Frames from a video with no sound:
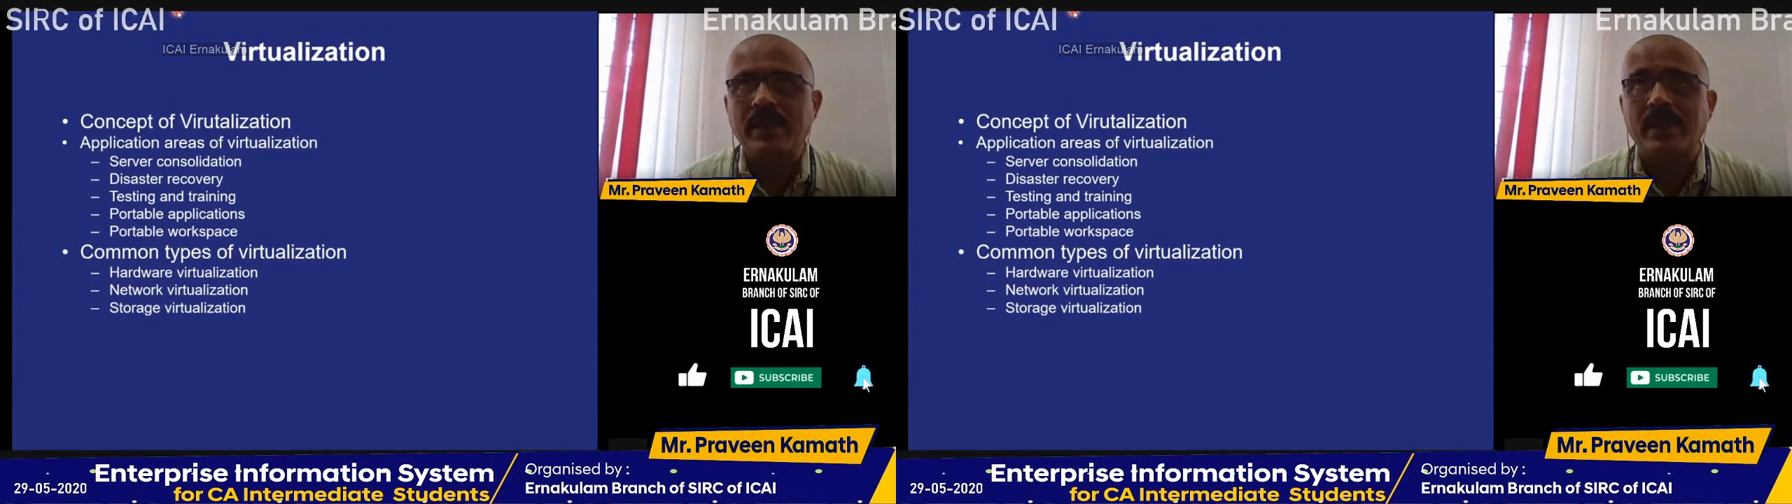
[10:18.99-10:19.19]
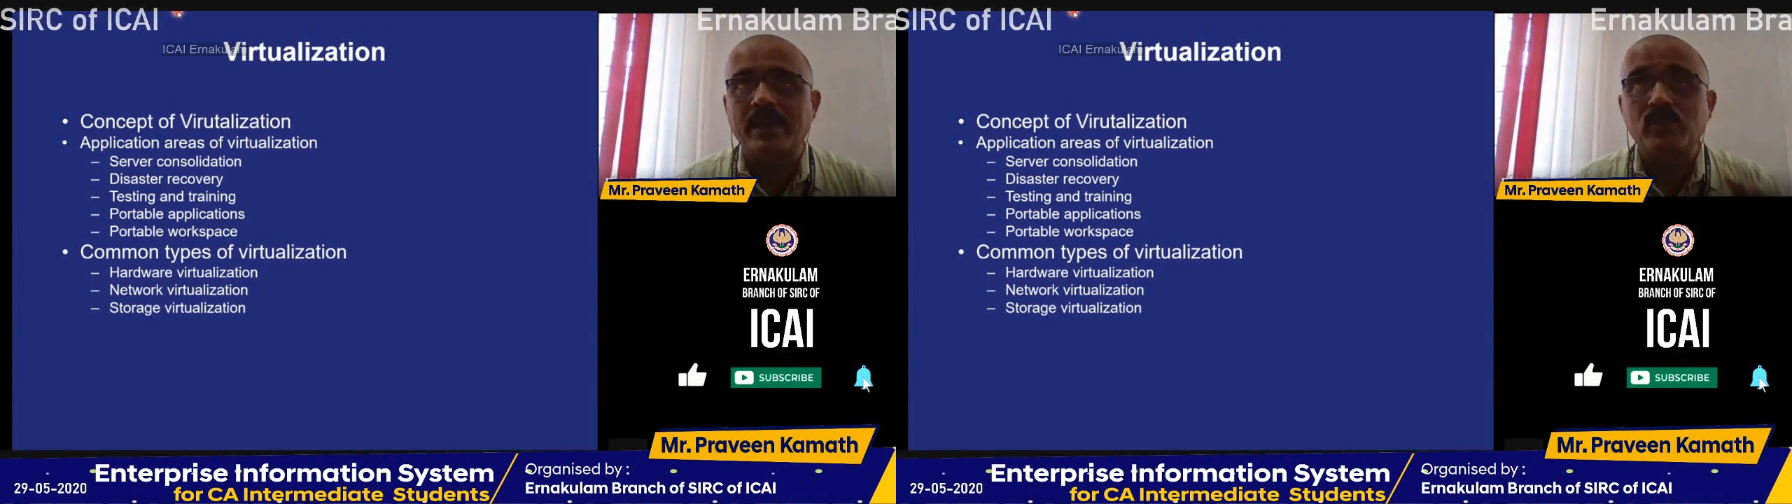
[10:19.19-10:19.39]

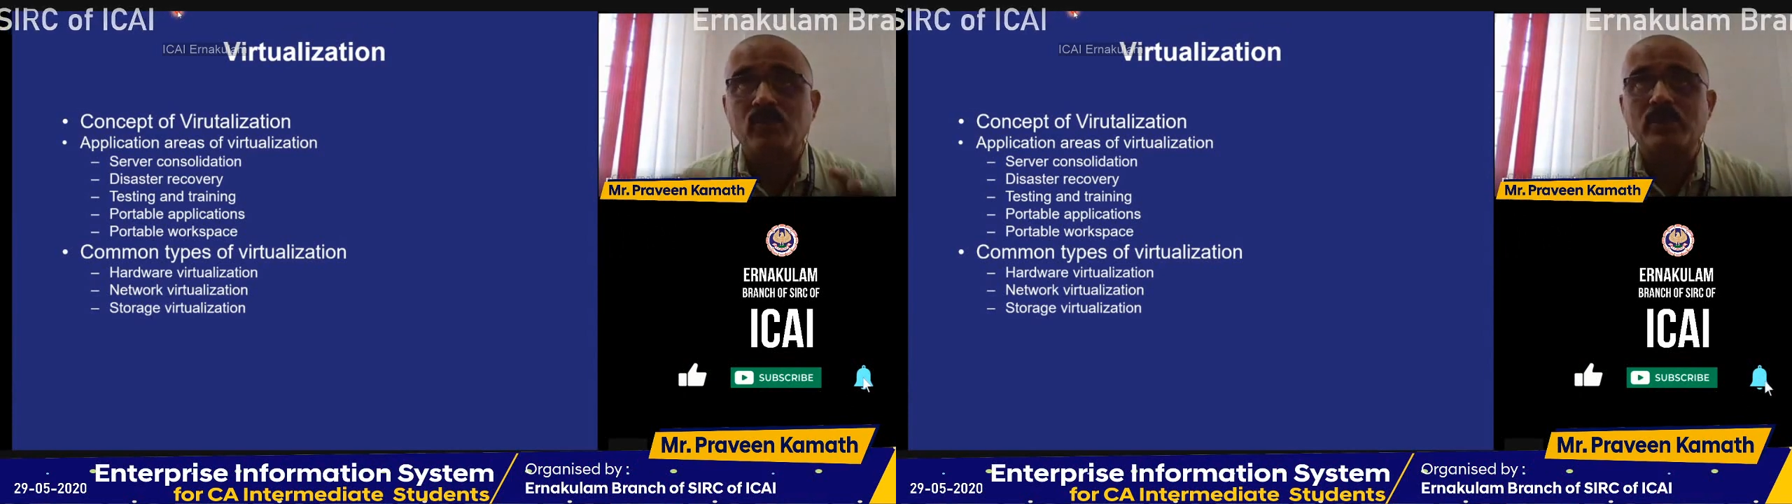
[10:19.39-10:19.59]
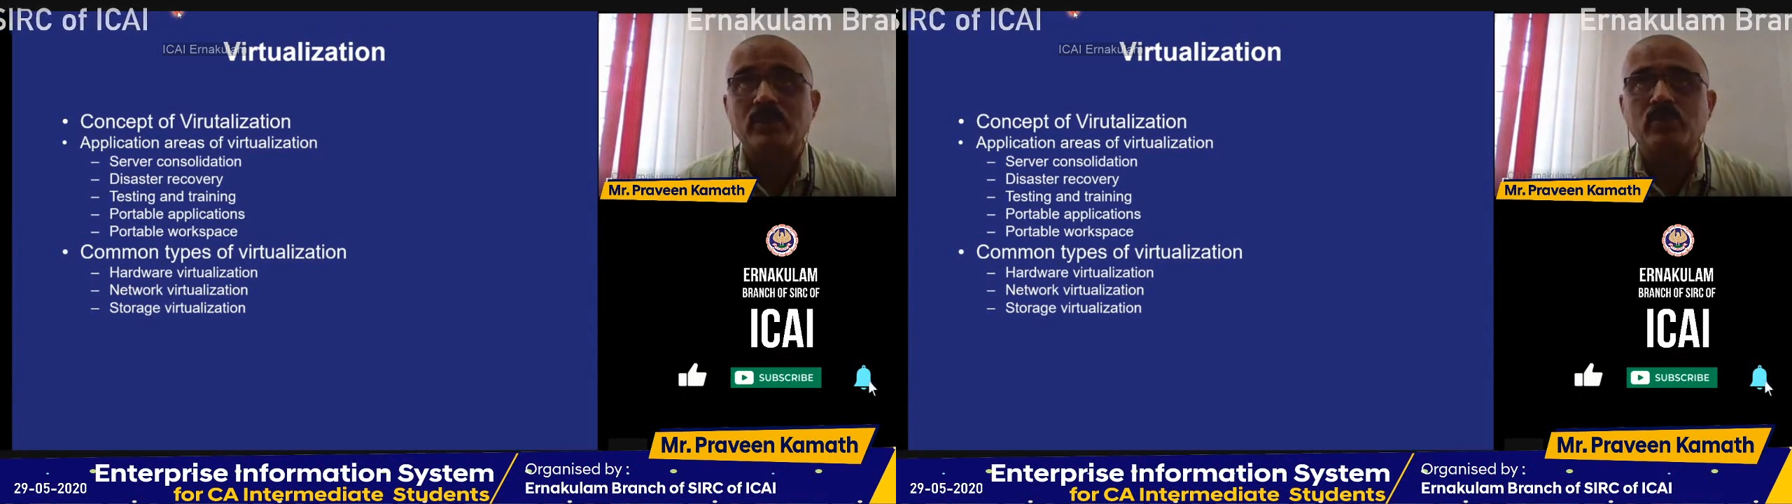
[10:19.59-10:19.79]
It is
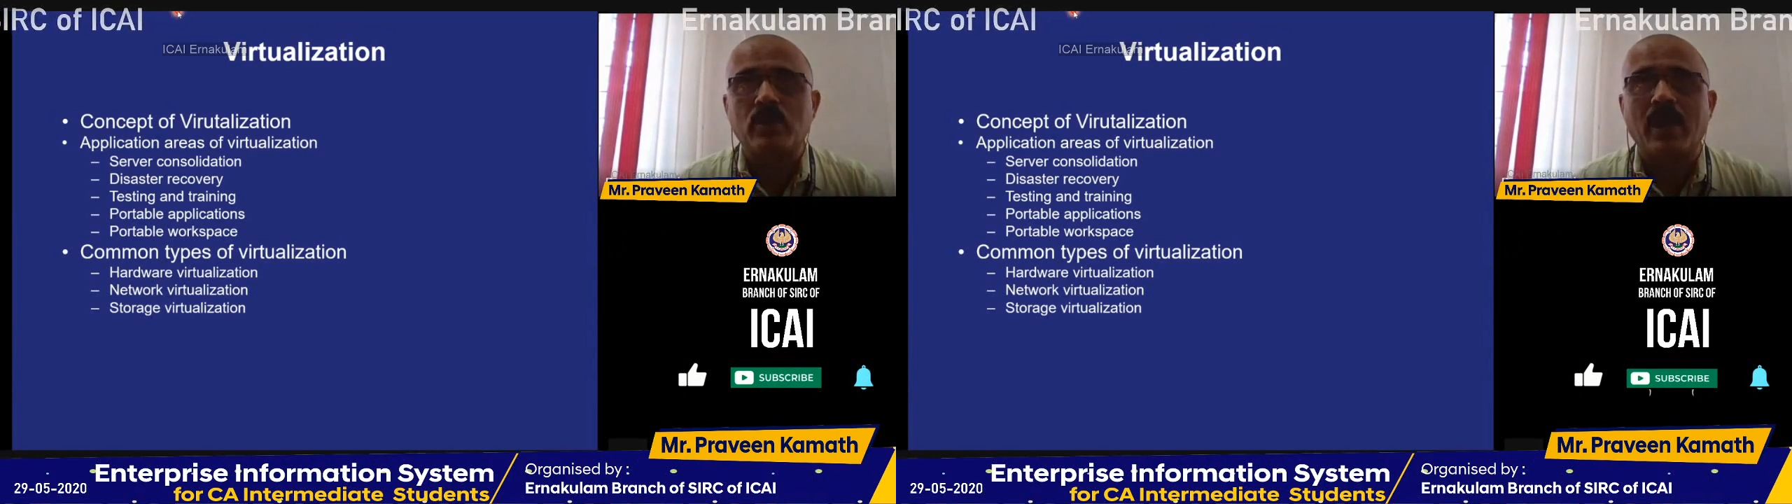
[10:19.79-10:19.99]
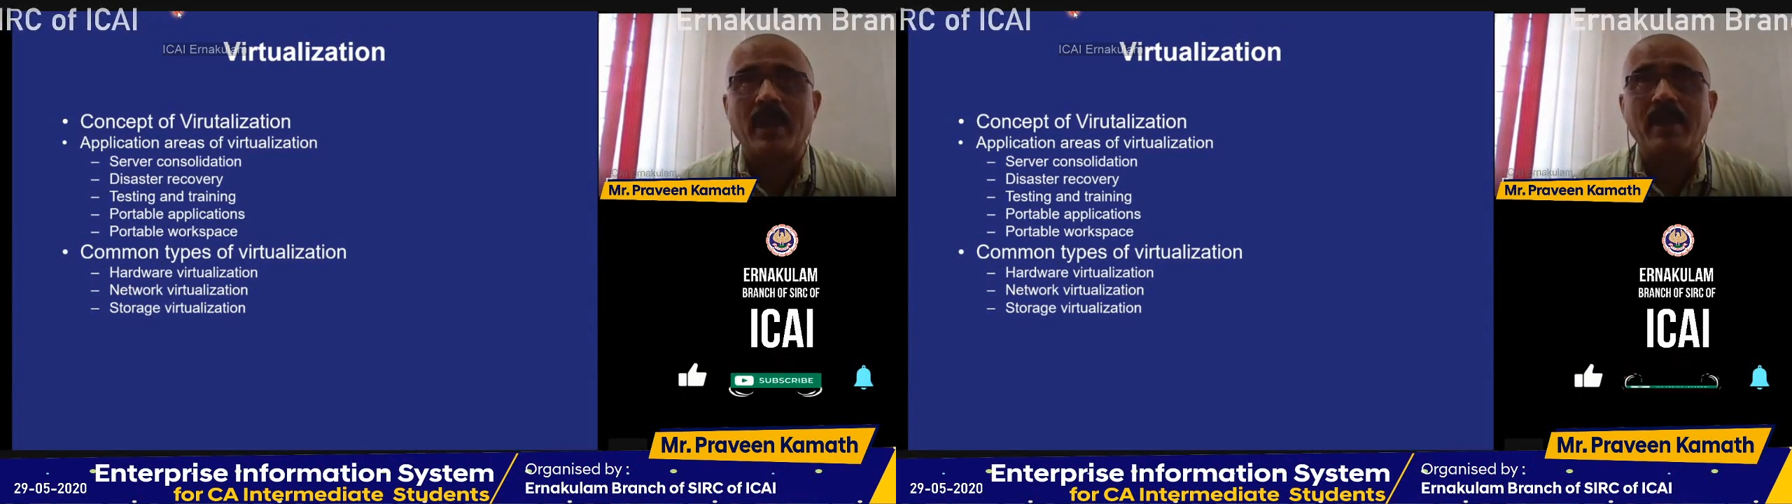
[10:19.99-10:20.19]
virtual. I
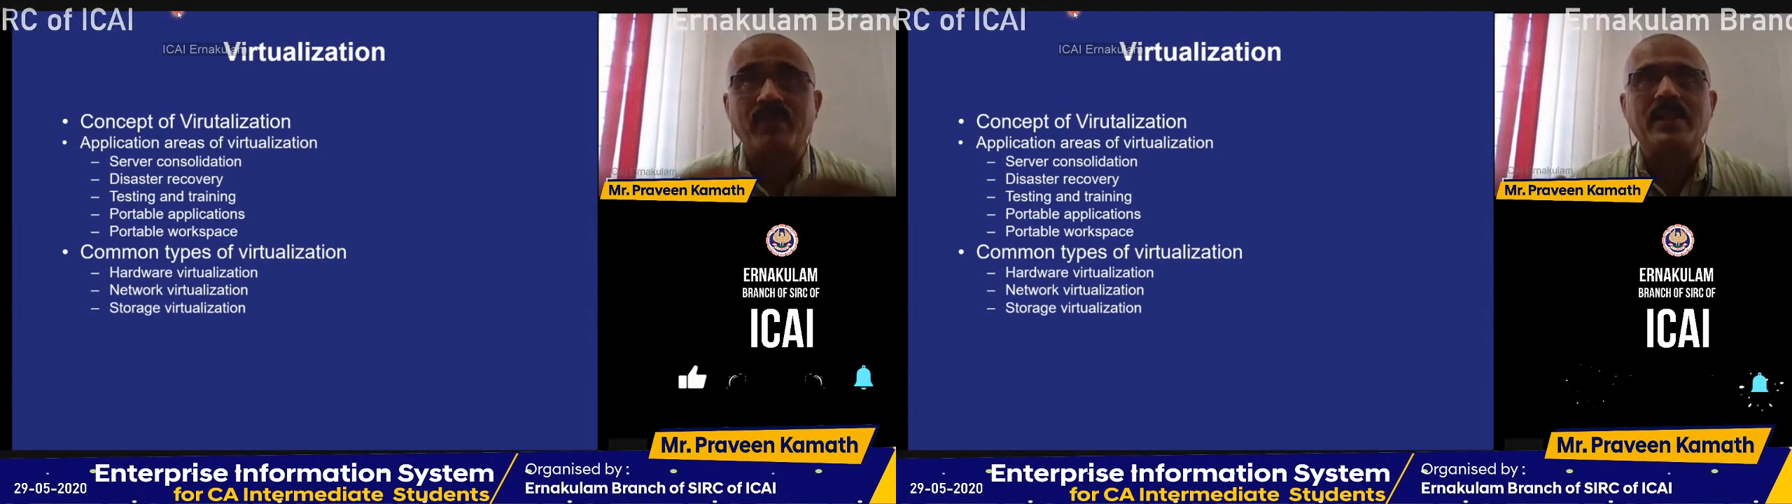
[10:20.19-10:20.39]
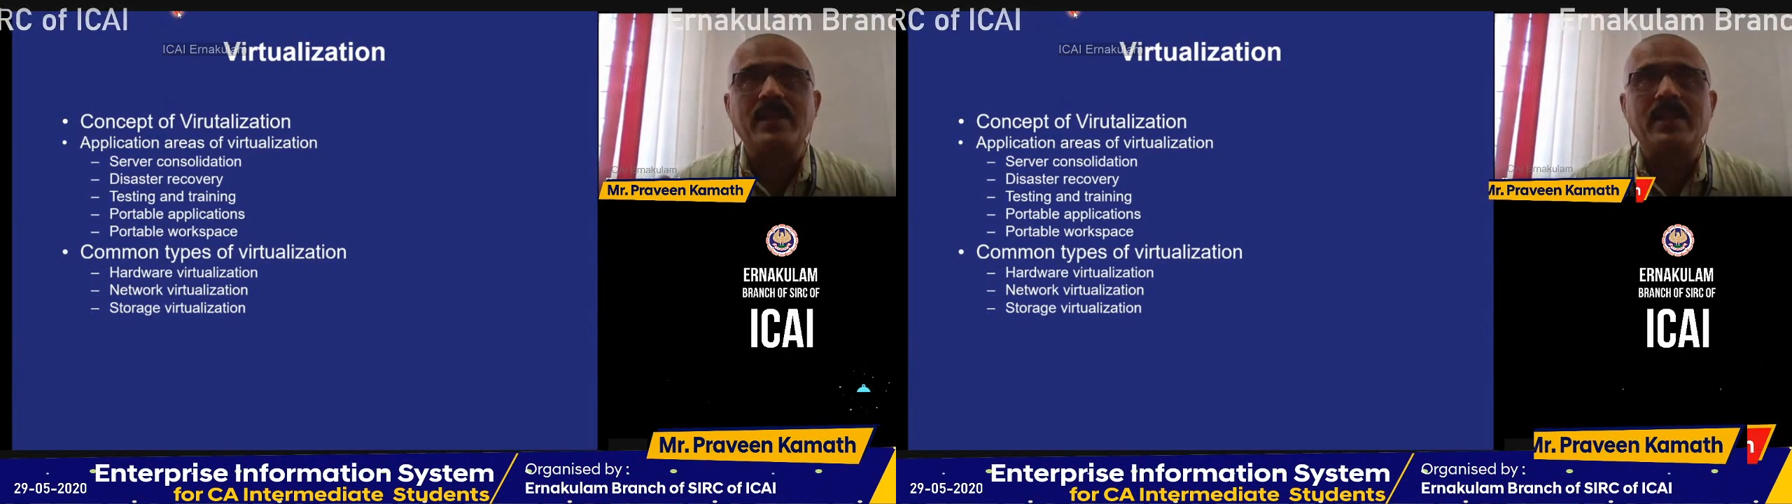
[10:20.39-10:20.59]

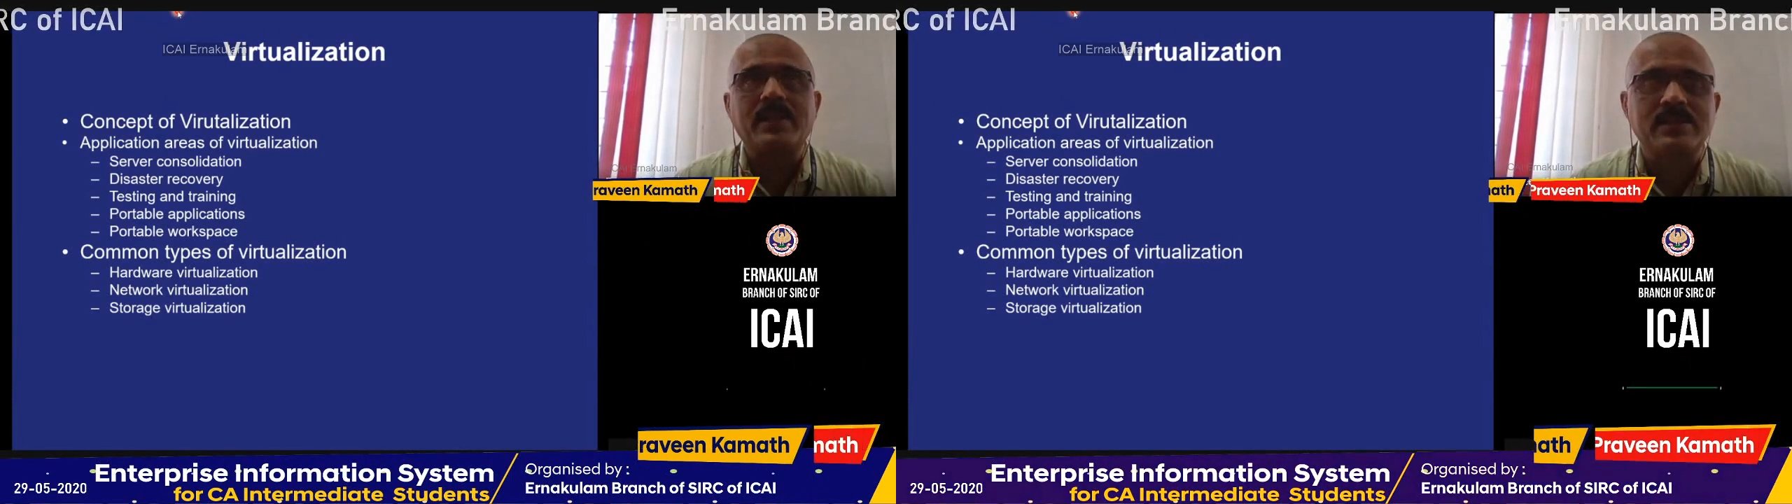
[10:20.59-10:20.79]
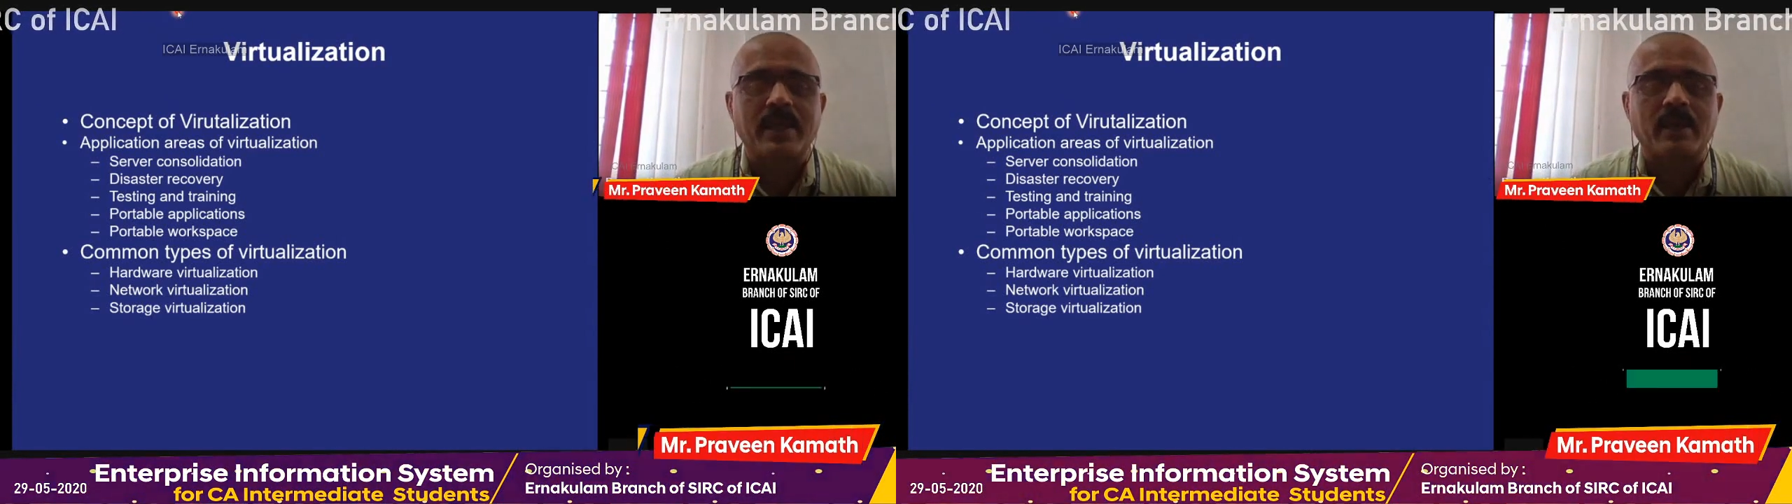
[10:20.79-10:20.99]
feel that it
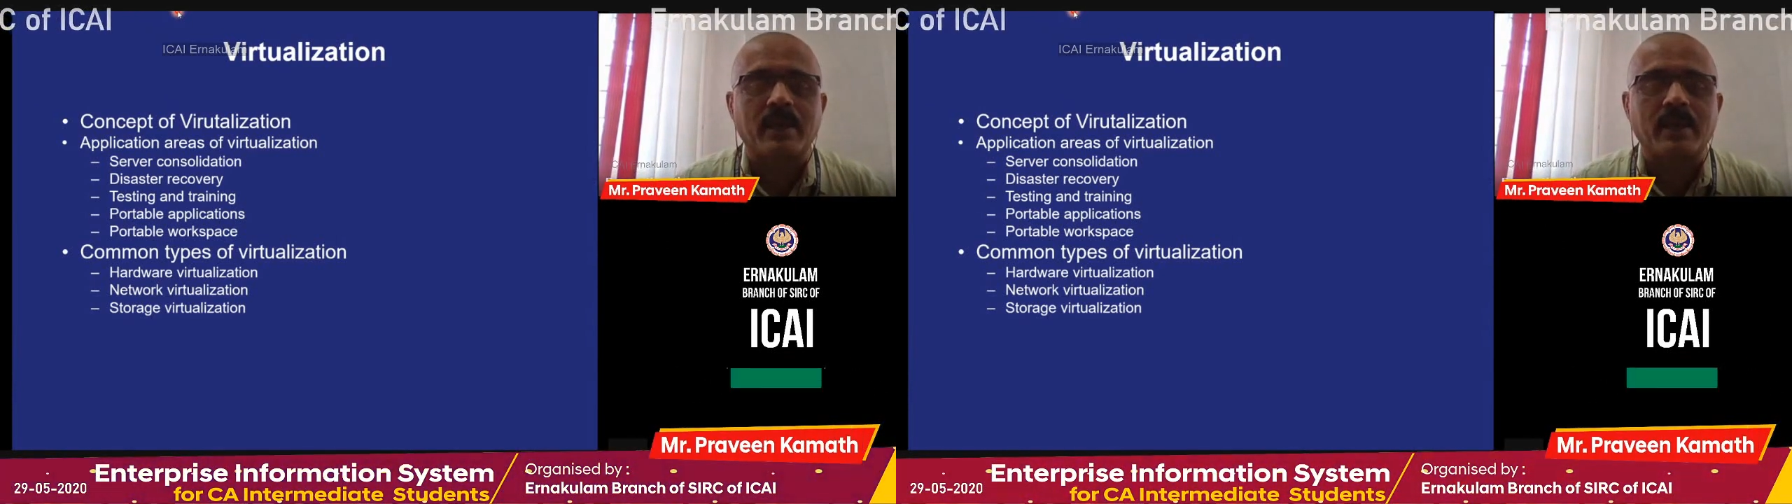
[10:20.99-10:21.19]
is there.